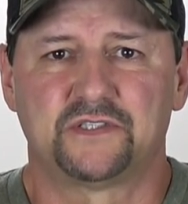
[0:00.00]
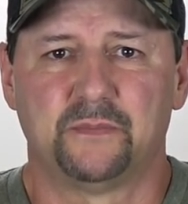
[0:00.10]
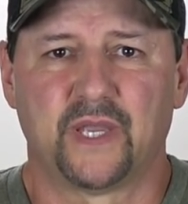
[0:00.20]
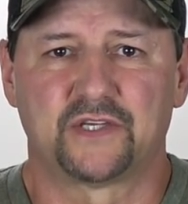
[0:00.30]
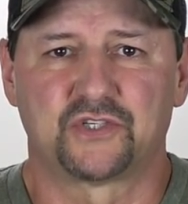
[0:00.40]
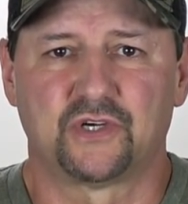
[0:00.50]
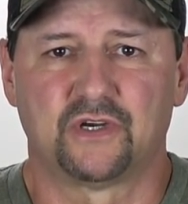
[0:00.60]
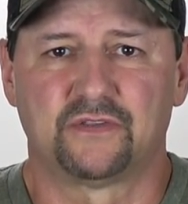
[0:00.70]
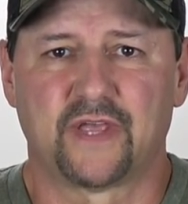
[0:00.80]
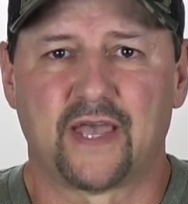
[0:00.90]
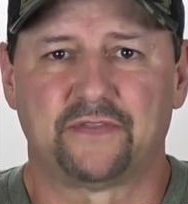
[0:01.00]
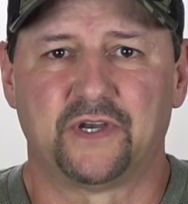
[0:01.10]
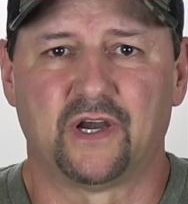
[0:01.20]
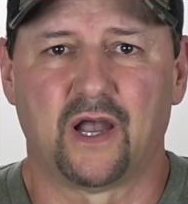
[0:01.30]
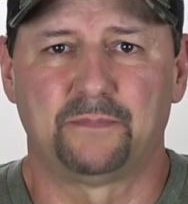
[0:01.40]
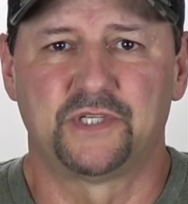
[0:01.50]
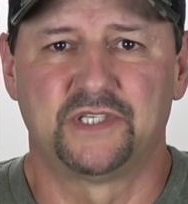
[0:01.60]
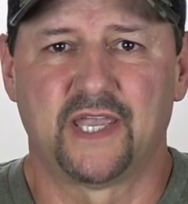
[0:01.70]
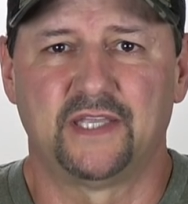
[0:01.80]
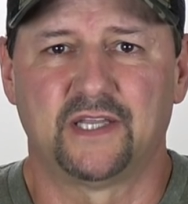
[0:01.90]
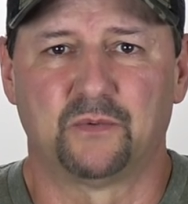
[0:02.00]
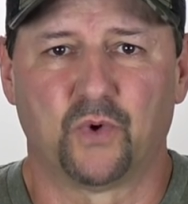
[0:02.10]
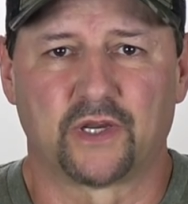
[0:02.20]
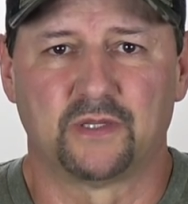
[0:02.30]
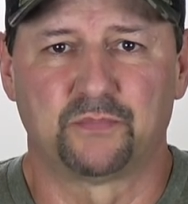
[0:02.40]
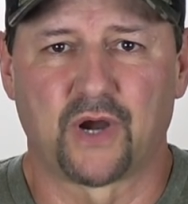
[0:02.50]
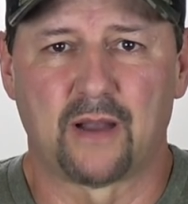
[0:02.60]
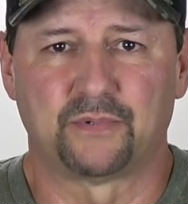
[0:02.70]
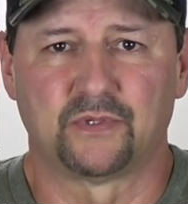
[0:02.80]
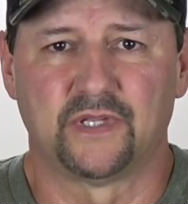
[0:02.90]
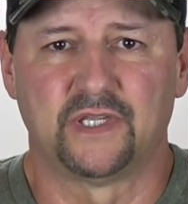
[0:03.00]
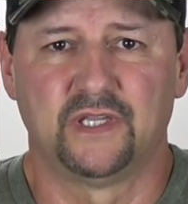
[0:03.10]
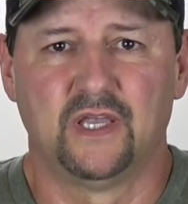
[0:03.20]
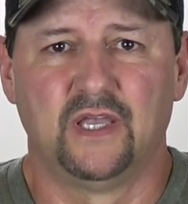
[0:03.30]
to make sure that they're up to date and working properly